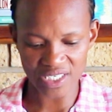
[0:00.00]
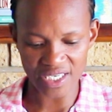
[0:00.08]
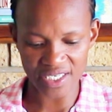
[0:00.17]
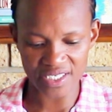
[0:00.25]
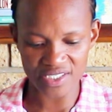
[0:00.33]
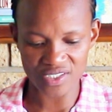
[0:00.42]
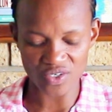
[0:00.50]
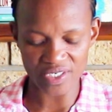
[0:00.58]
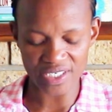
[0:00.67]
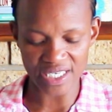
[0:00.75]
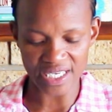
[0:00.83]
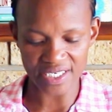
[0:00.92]
He's
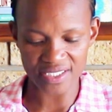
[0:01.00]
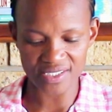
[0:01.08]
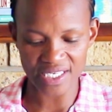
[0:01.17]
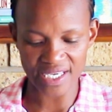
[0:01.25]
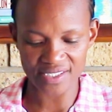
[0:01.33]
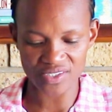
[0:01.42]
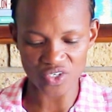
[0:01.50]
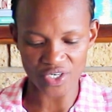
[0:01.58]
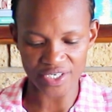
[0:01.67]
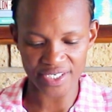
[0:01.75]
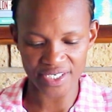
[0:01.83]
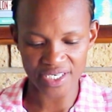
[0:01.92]
only getting taxed
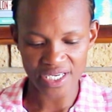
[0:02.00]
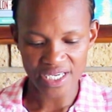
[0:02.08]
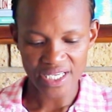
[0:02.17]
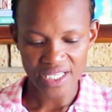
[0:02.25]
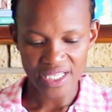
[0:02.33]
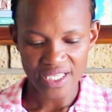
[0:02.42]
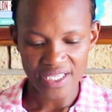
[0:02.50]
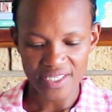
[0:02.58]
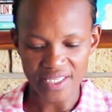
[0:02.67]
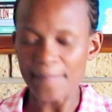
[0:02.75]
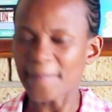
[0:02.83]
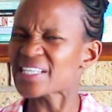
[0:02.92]
on
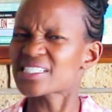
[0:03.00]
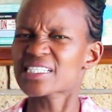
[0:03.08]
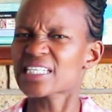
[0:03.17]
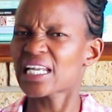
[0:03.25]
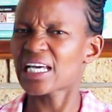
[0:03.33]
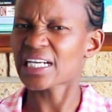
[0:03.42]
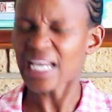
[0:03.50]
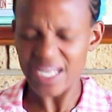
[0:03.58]
the basic salary.